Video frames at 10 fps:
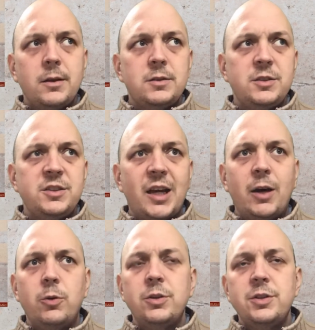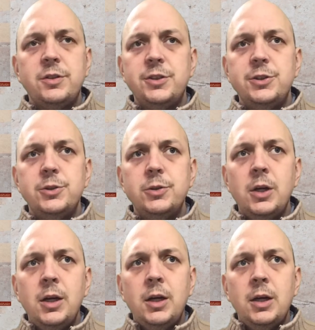sound to
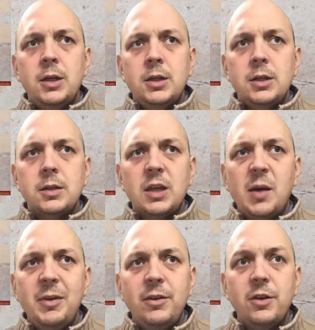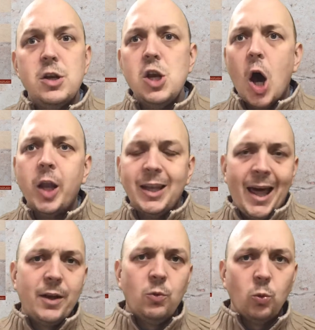come into
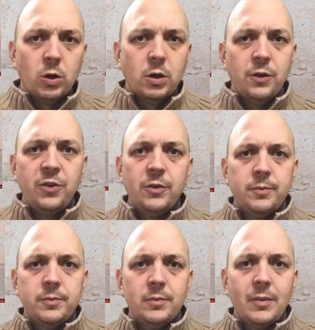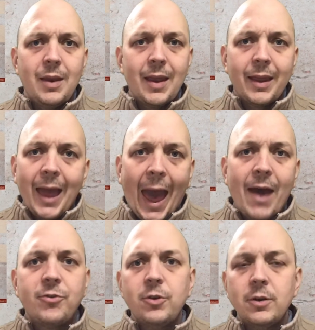non-Latin words
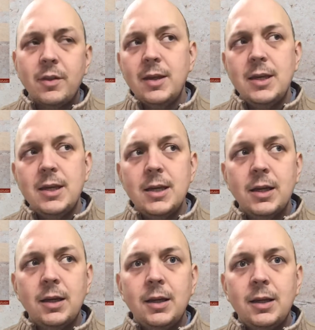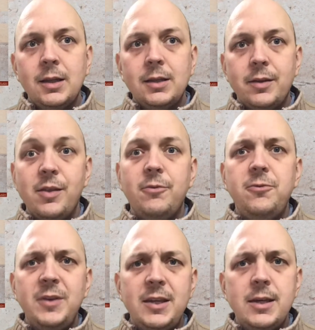after the
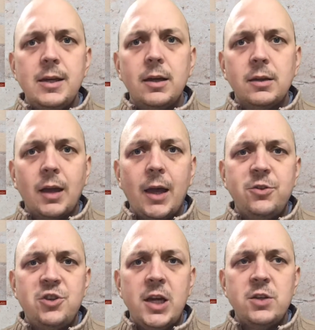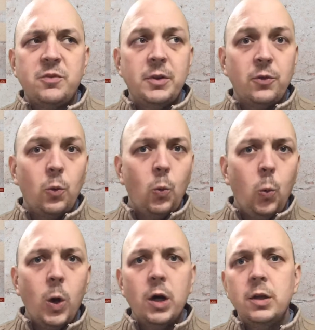V has changed from its
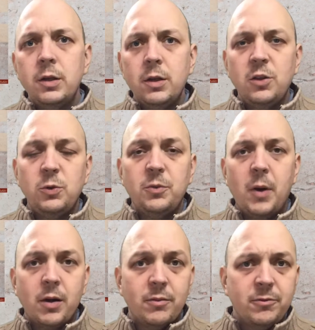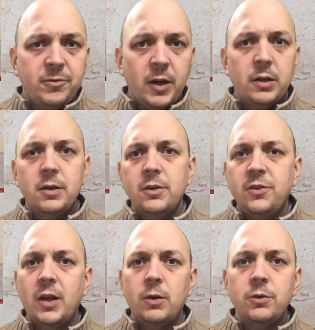W to its modern V
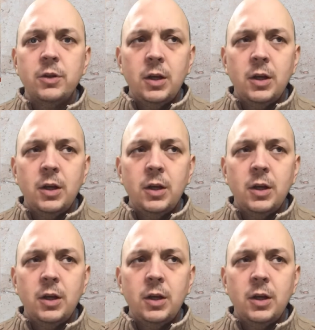sound.